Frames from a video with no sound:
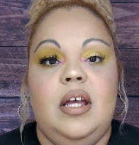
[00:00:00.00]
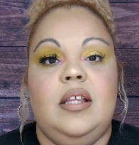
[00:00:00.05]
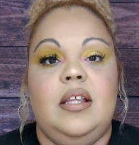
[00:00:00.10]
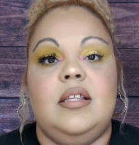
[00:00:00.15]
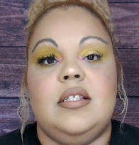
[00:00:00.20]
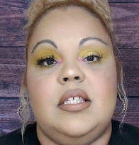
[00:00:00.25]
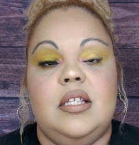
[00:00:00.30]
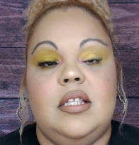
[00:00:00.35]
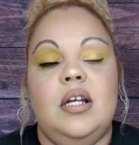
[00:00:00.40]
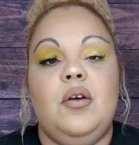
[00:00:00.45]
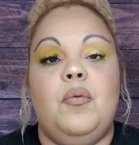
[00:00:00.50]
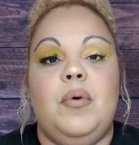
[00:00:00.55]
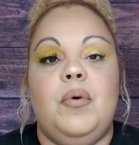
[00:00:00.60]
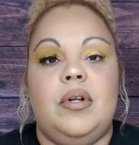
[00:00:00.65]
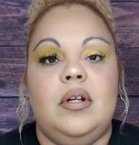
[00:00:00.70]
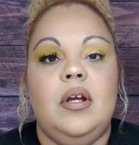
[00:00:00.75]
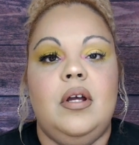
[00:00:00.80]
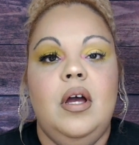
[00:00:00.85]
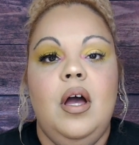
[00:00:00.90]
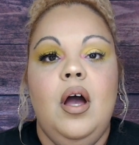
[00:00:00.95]
the stick
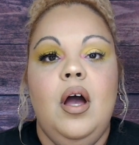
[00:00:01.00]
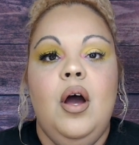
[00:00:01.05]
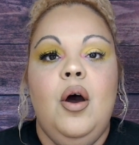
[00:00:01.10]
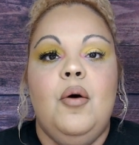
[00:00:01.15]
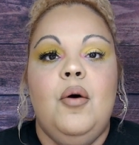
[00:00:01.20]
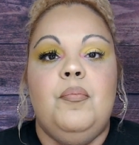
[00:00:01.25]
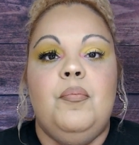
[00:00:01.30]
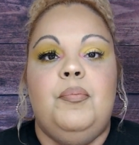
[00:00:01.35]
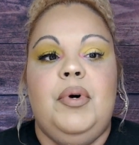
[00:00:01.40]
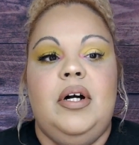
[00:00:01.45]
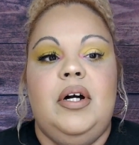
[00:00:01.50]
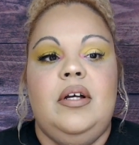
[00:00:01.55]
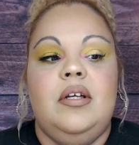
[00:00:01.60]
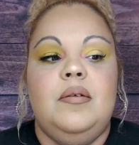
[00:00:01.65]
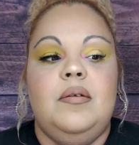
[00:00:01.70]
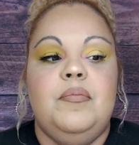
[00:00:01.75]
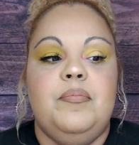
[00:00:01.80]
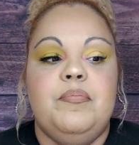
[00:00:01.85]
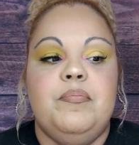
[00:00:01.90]
one, but